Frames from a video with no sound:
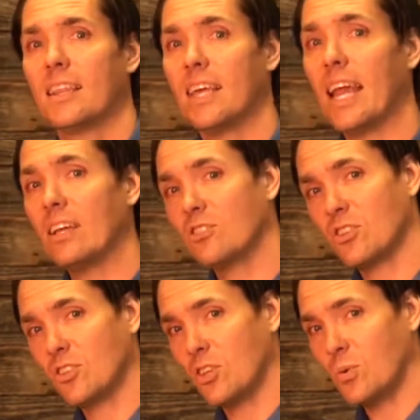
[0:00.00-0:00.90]
that
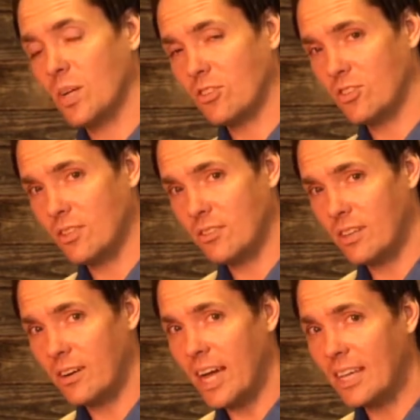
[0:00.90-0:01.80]
answers the questions
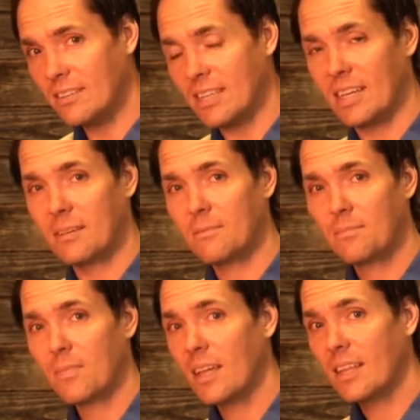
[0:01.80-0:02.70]
they're asking.
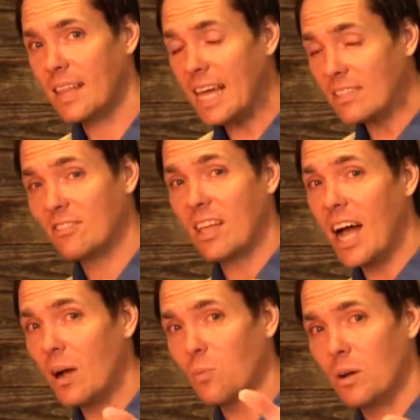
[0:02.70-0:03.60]
That's
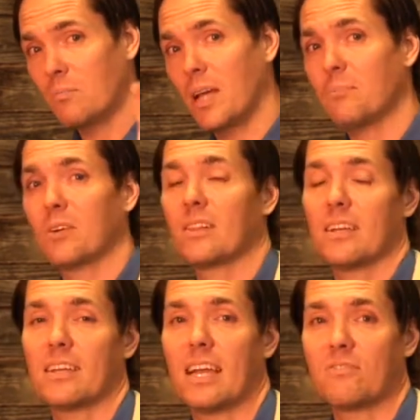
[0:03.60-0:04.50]
not what
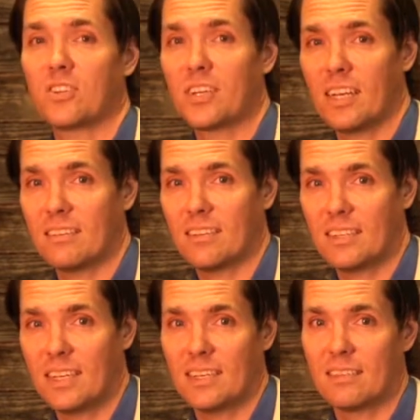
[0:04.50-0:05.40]
pay-per-click advertising
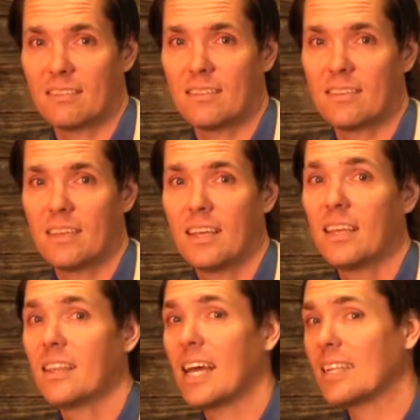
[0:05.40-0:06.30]
does.
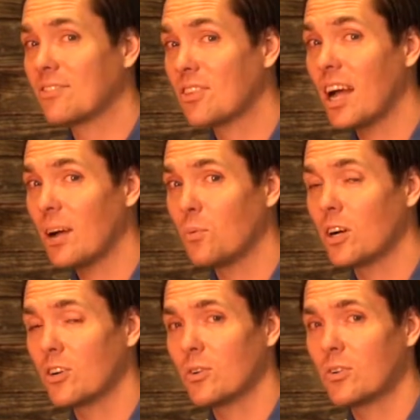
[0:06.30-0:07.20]
That's not
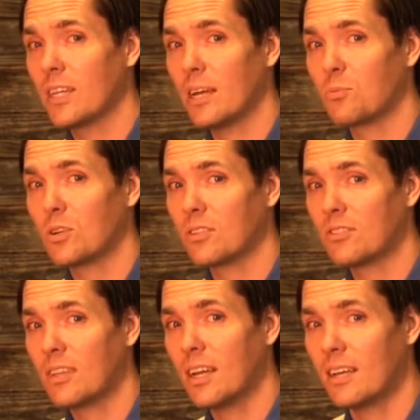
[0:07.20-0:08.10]
what Google
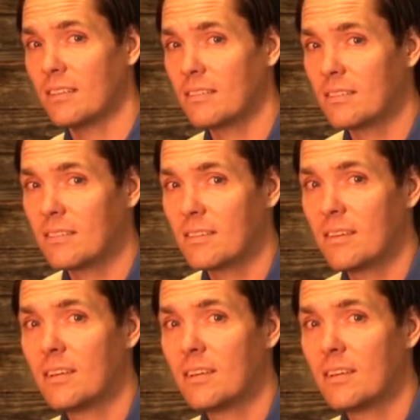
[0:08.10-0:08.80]
AdWords does.